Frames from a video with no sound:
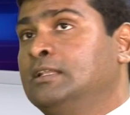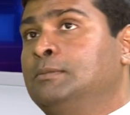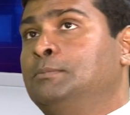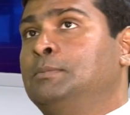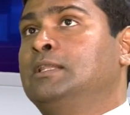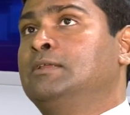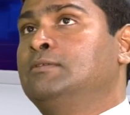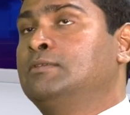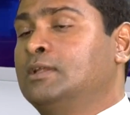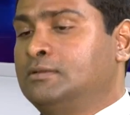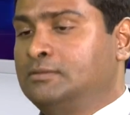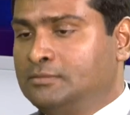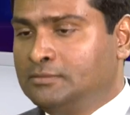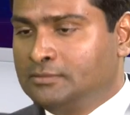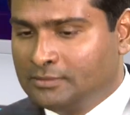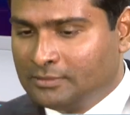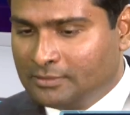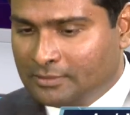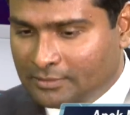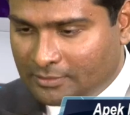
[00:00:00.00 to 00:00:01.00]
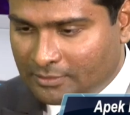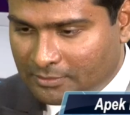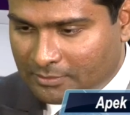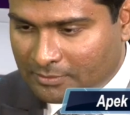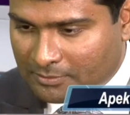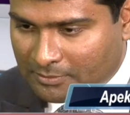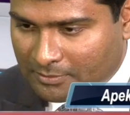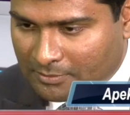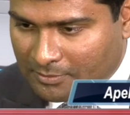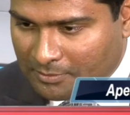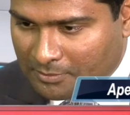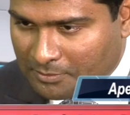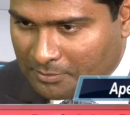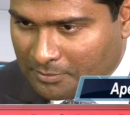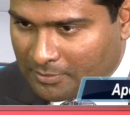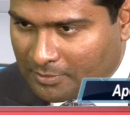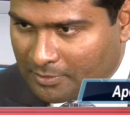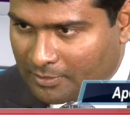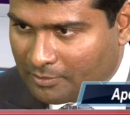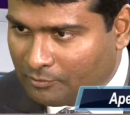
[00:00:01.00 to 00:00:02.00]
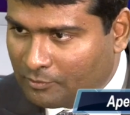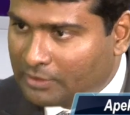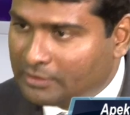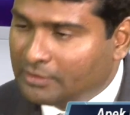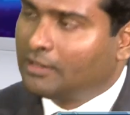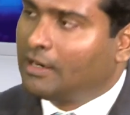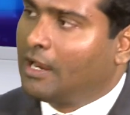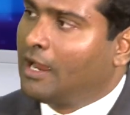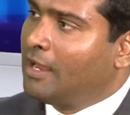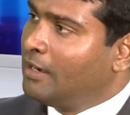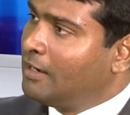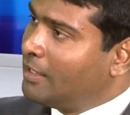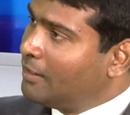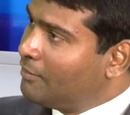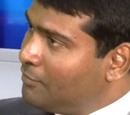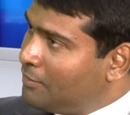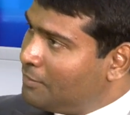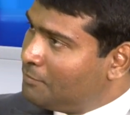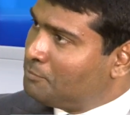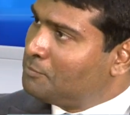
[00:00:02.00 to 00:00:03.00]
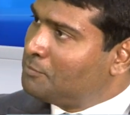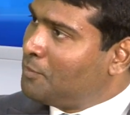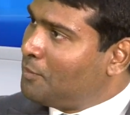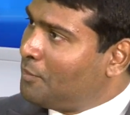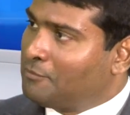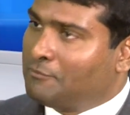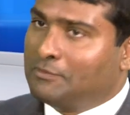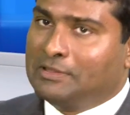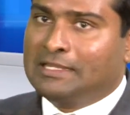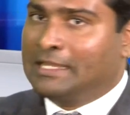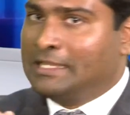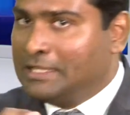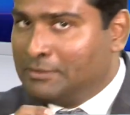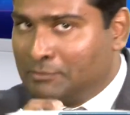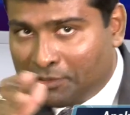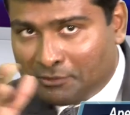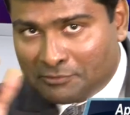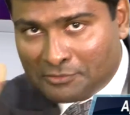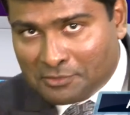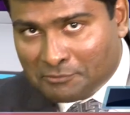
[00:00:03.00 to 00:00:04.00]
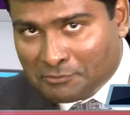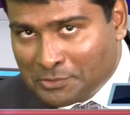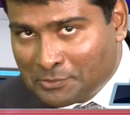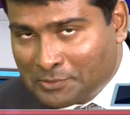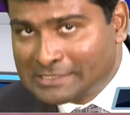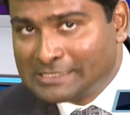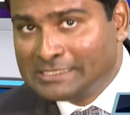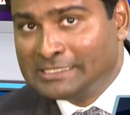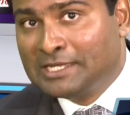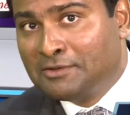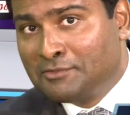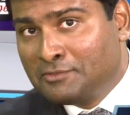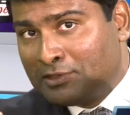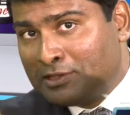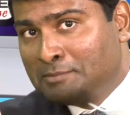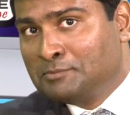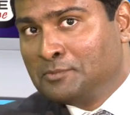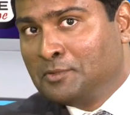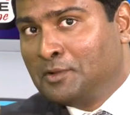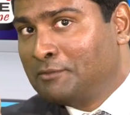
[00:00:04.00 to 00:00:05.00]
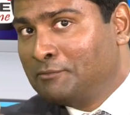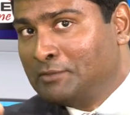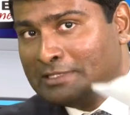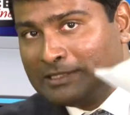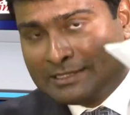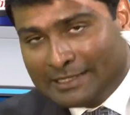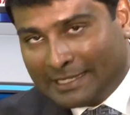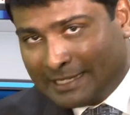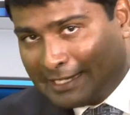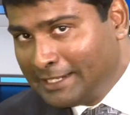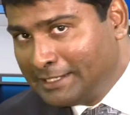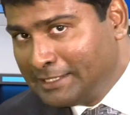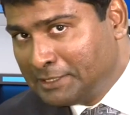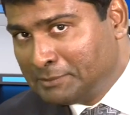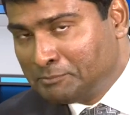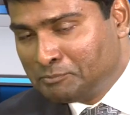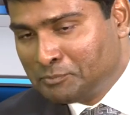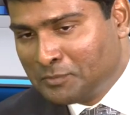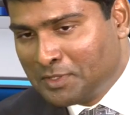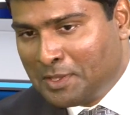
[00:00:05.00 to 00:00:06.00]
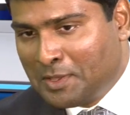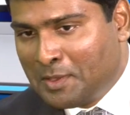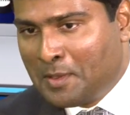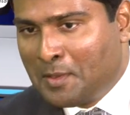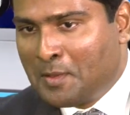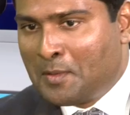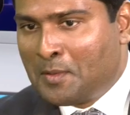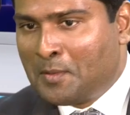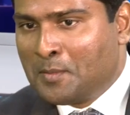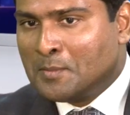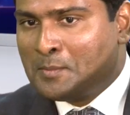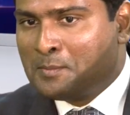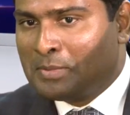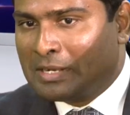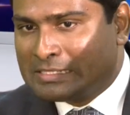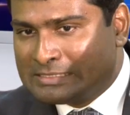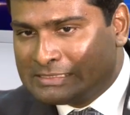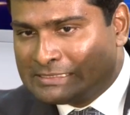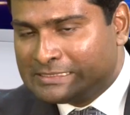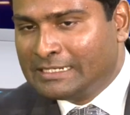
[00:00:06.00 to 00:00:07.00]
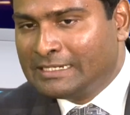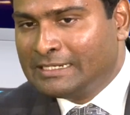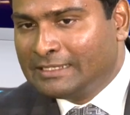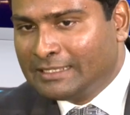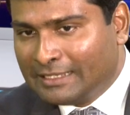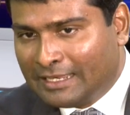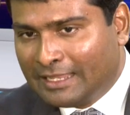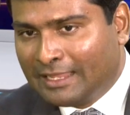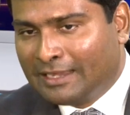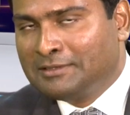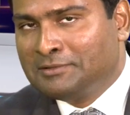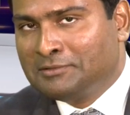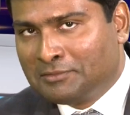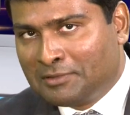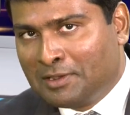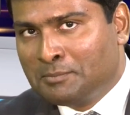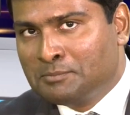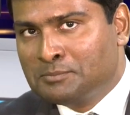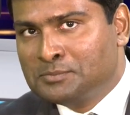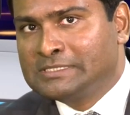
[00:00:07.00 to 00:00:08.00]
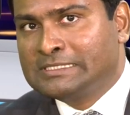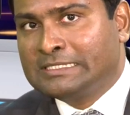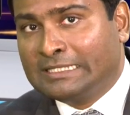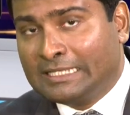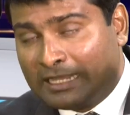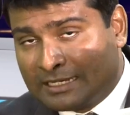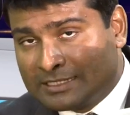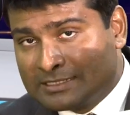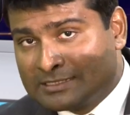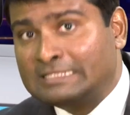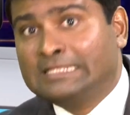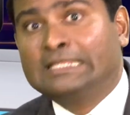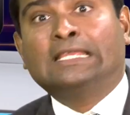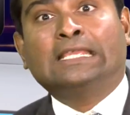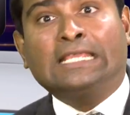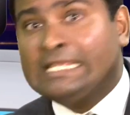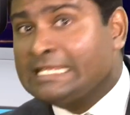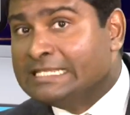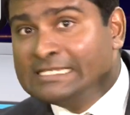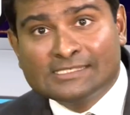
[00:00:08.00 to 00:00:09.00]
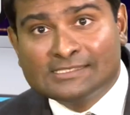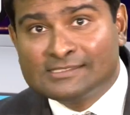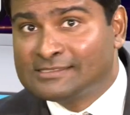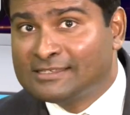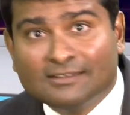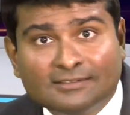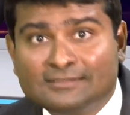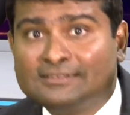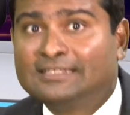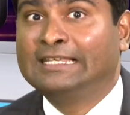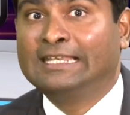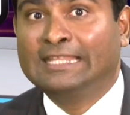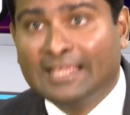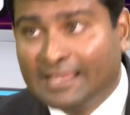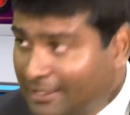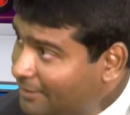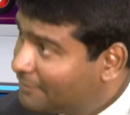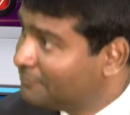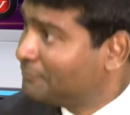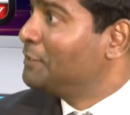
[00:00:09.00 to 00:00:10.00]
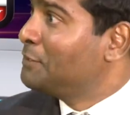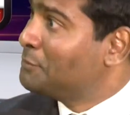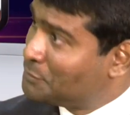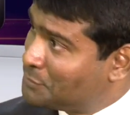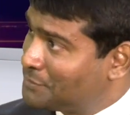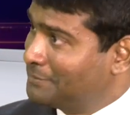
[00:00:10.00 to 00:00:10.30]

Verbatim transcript: believe that whether I love him or whether any one of our viewers love him or whether they hate him, President-elect Trump's election is certainly a revolution.